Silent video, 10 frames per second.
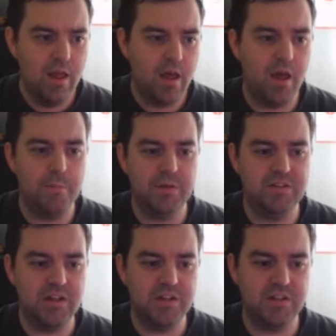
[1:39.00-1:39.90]
But
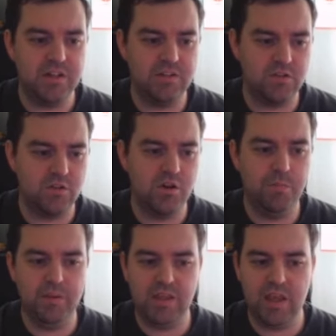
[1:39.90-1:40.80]
essentially there's a
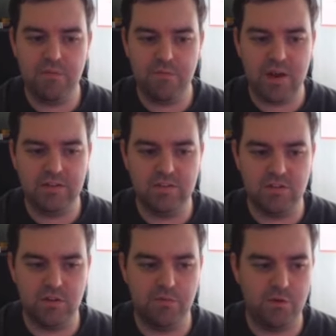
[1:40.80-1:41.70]
couple of key factors
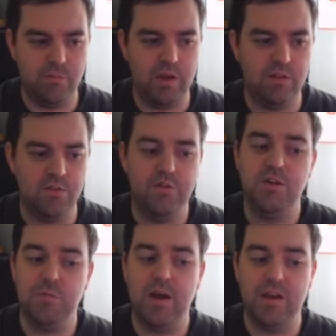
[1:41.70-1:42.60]
that have come in. The
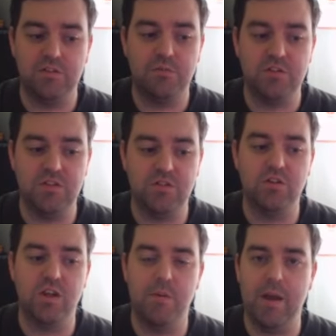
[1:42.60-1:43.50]
first part is obviously
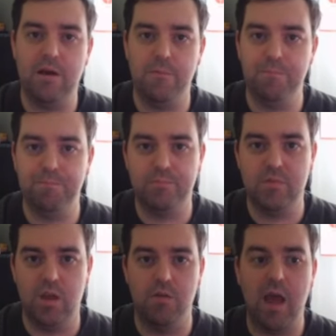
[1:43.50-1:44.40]
talking about
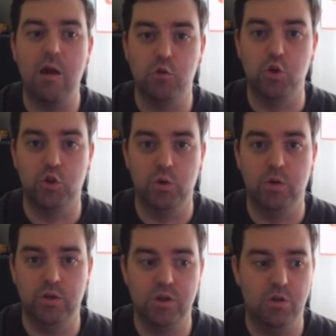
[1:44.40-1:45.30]
how good the
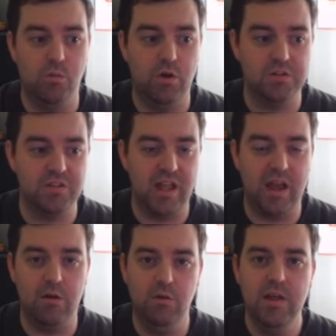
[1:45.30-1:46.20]
World Cup was and
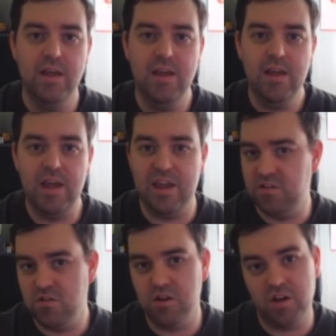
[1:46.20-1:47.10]
how
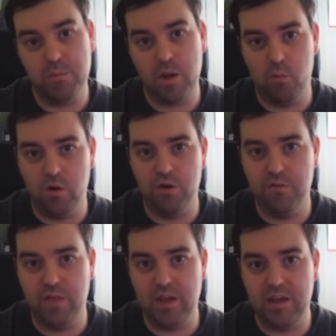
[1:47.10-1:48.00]
it's not going to be a one-off
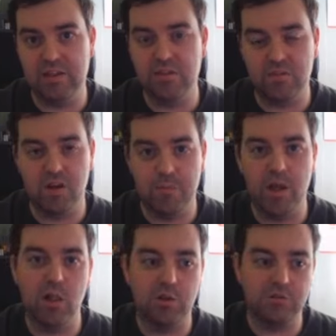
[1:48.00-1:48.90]
thing, it's just going to be
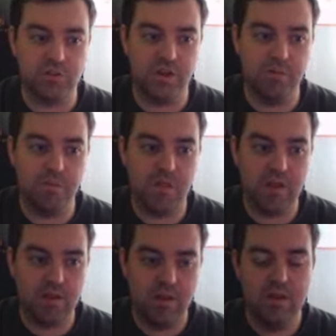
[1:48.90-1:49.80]
a long-term
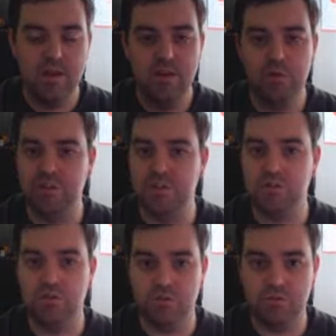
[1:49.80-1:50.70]
thing, which is
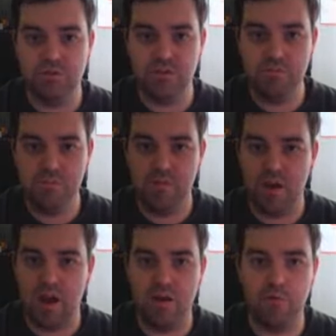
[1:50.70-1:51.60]
awesome.
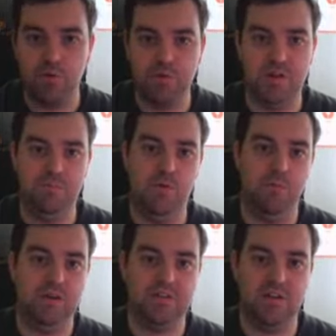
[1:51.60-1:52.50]
I have already put
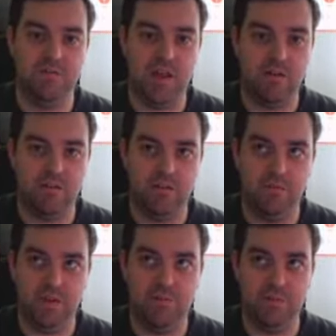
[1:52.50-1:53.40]
myself down on the
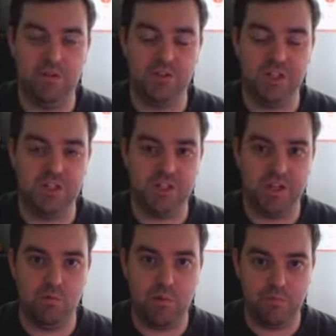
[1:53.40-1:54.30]

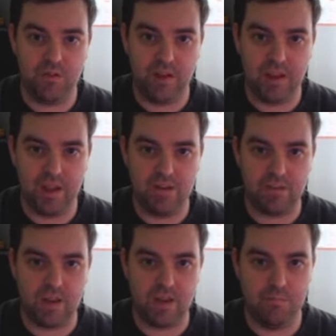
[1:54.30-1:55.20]
fifa.gg website as
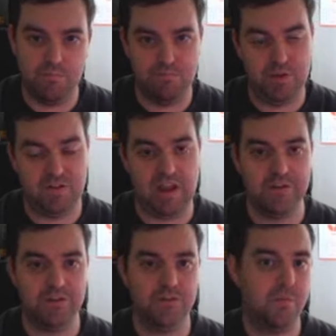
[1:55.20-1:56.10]
a
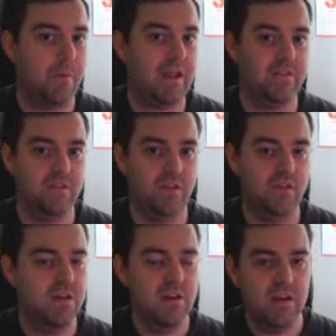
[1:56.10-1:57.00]
potential competitor.
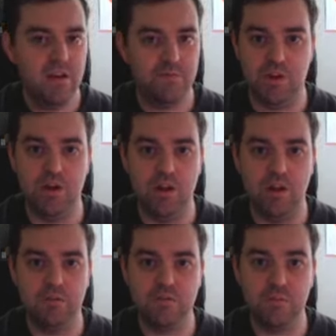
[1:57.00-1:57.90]
If you didn't know it
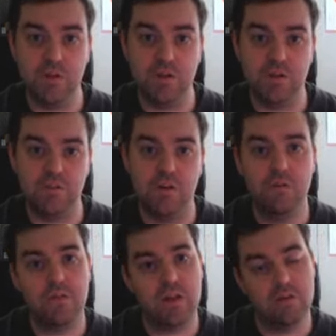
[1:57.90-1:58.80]
was something you could do,
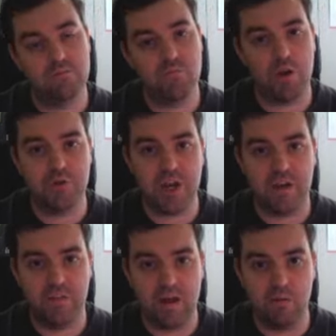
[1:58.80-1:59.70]
then go check
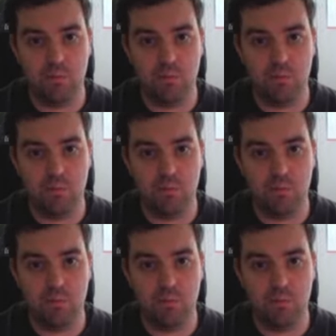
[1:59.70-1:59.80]
out the